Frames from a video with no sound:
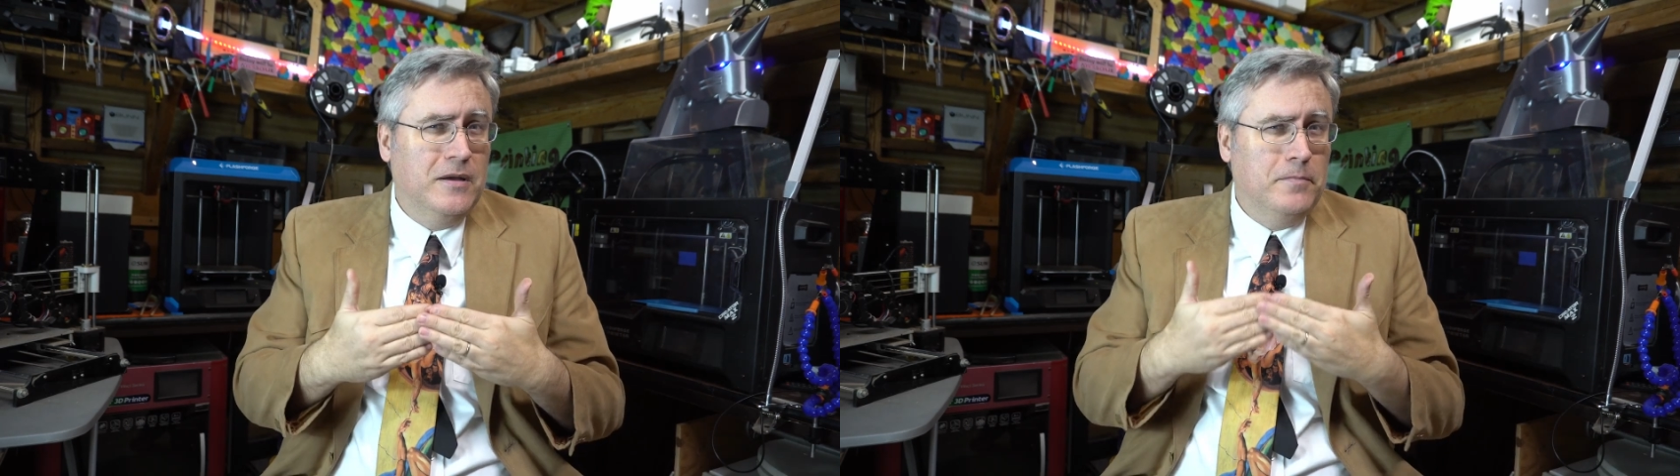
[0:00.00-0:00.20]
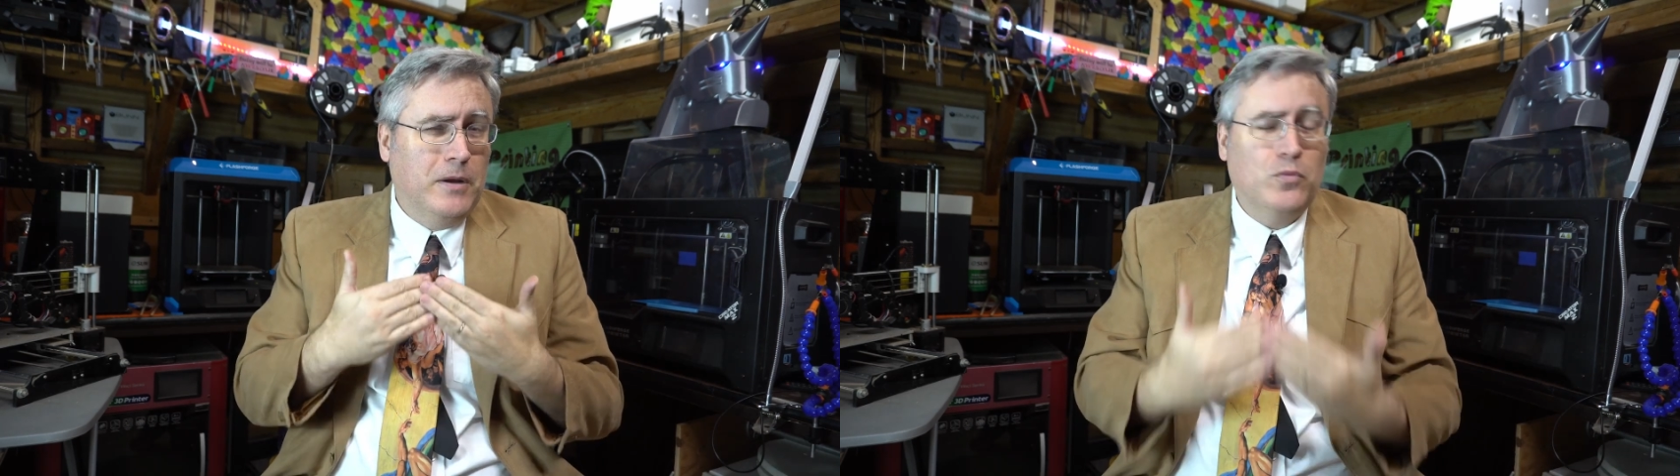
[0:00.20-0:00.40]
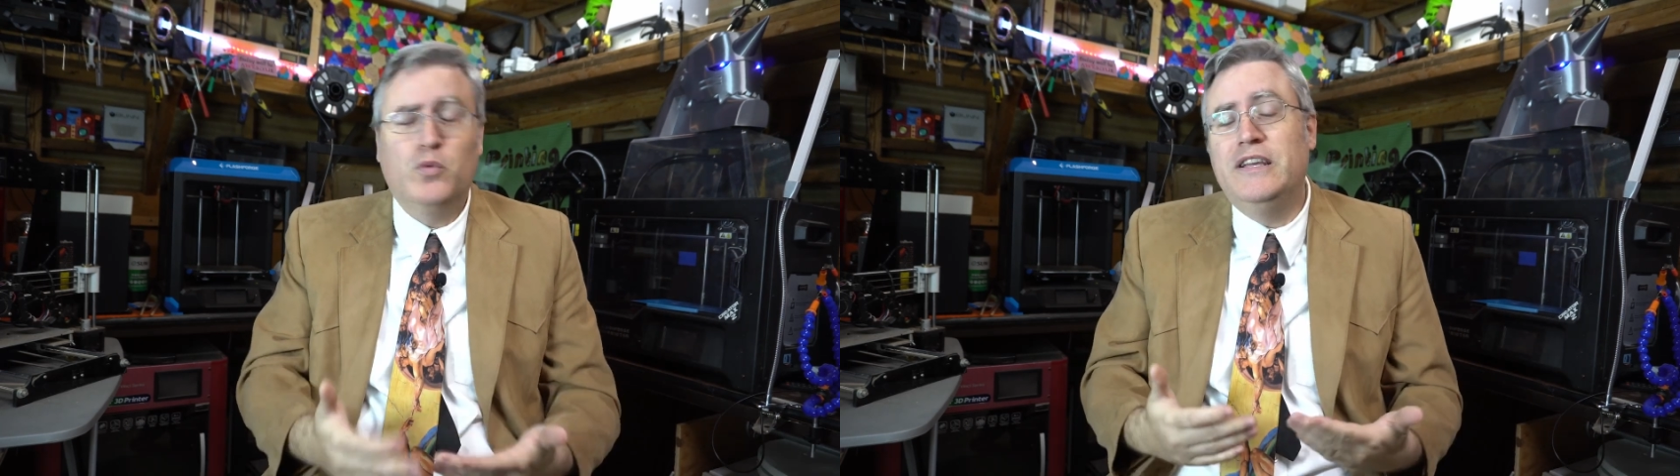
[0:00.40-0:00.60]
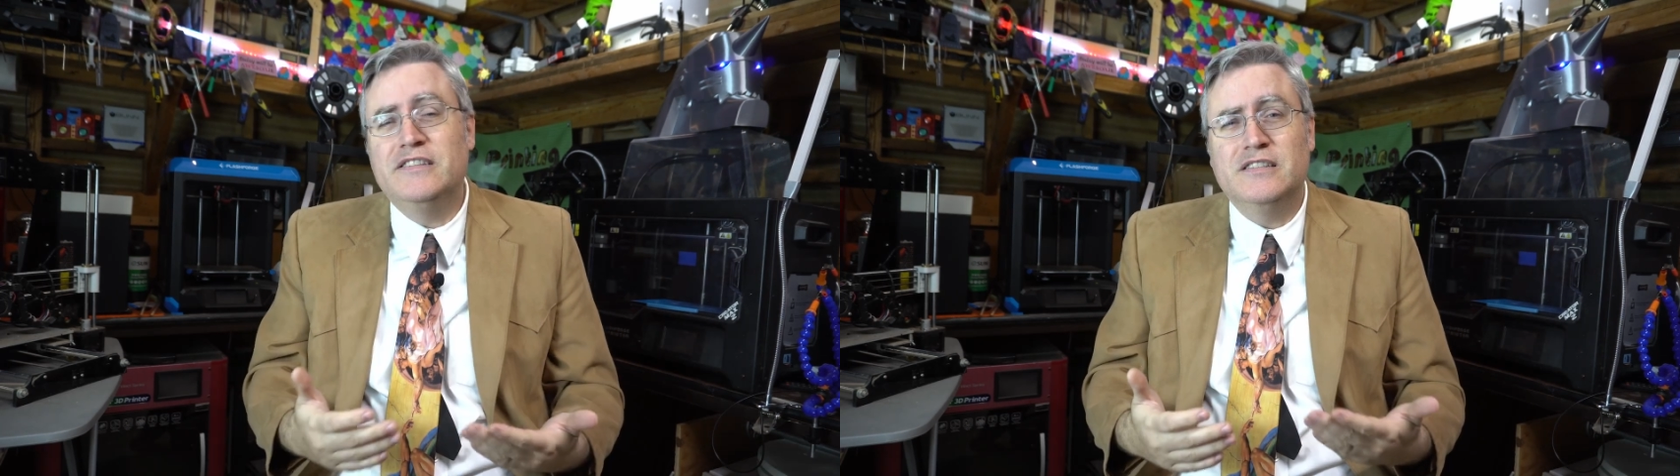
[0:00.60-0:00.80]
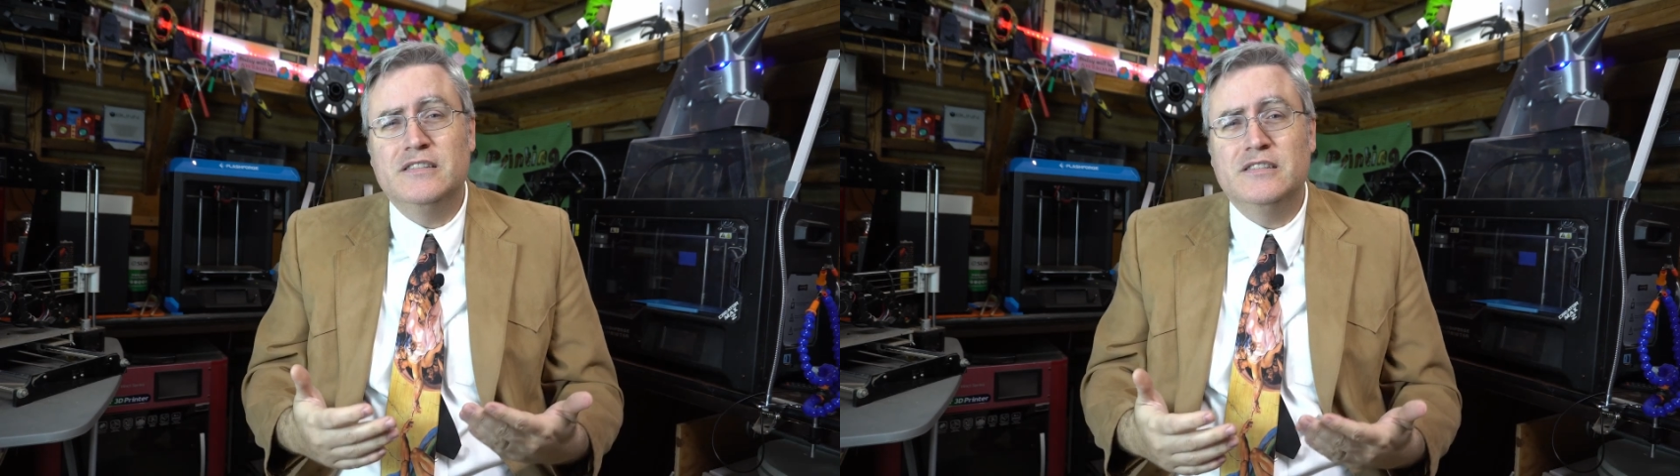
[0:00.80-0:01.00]
my
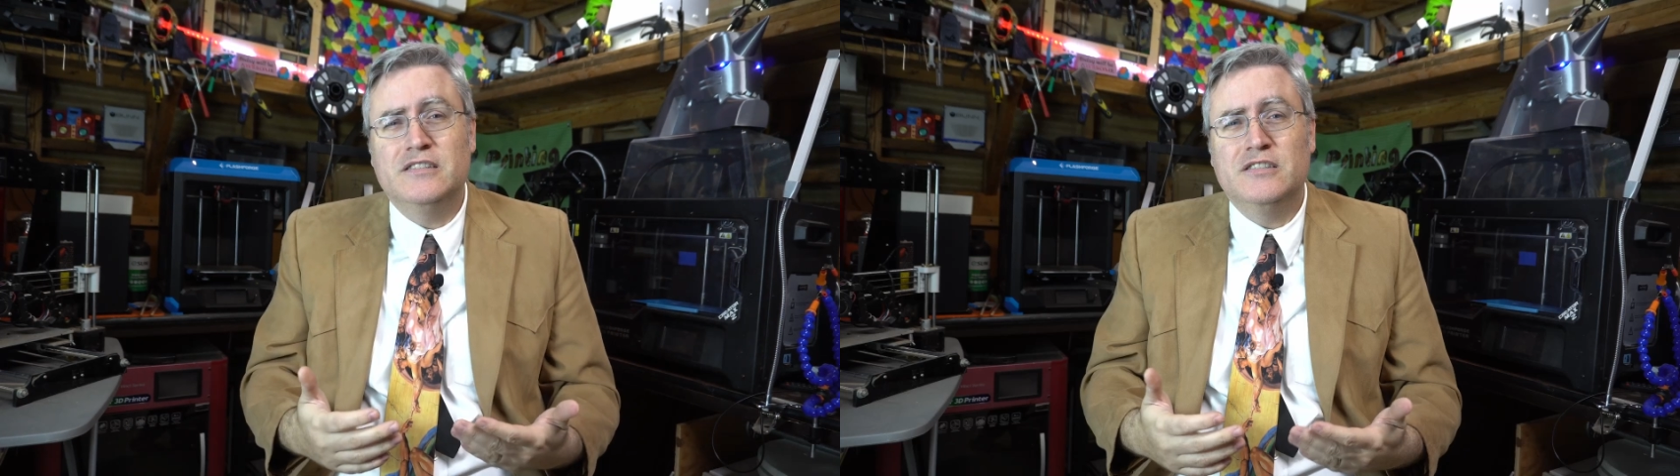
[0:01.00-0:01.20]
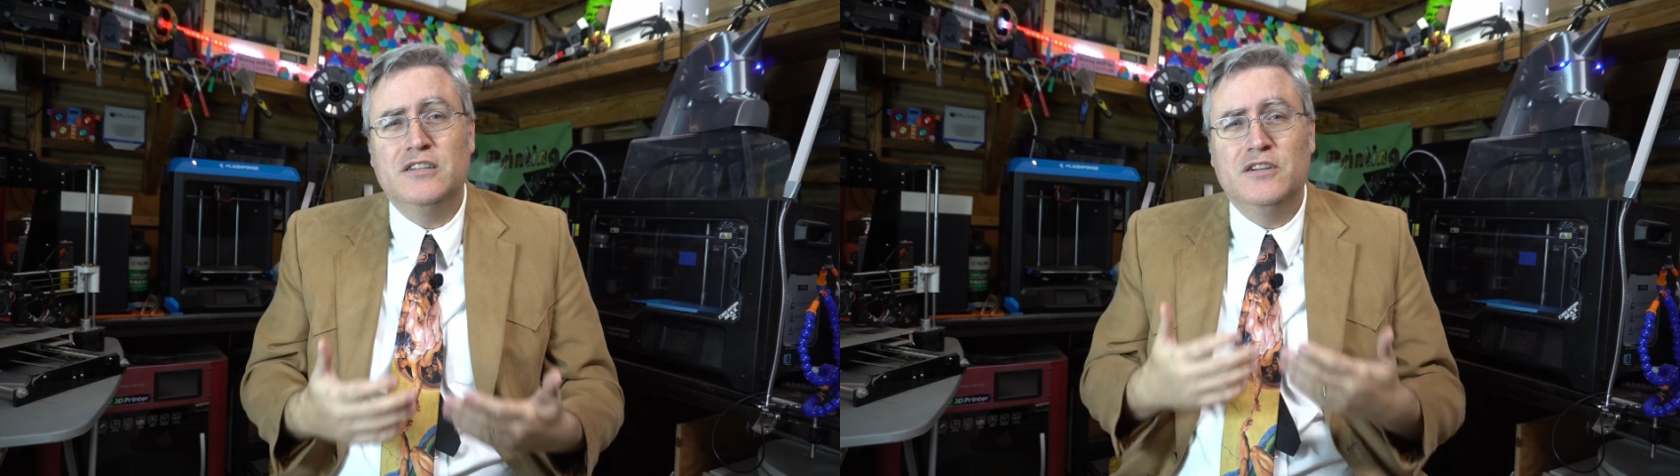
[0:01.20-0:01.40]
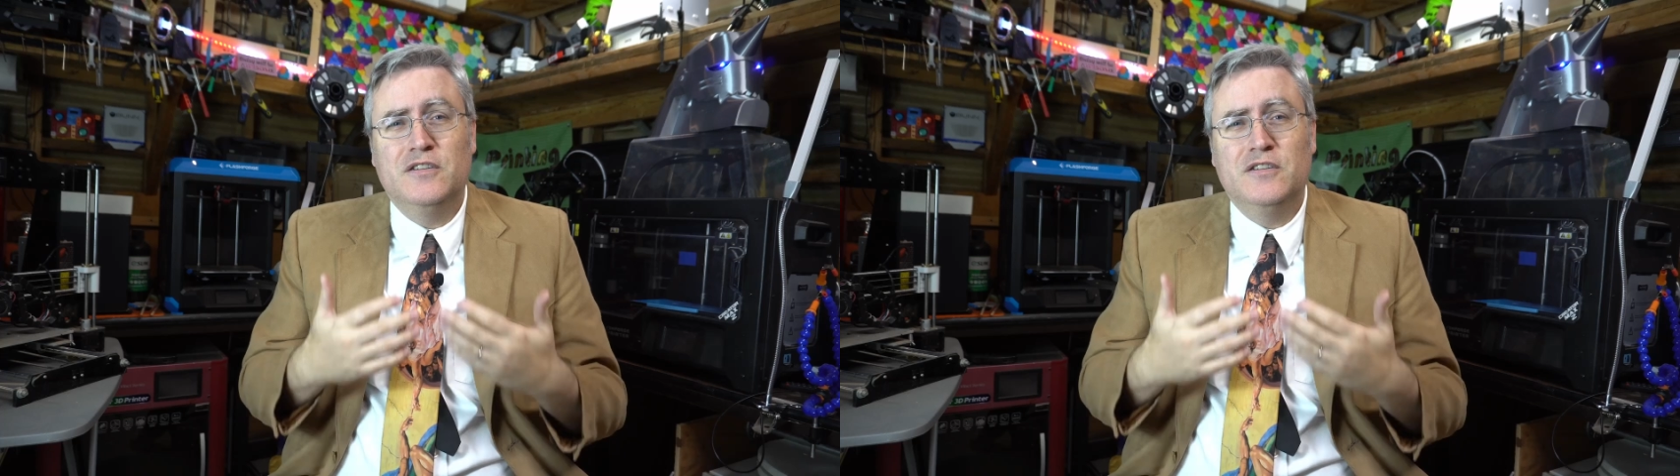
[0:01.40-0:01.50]
reasons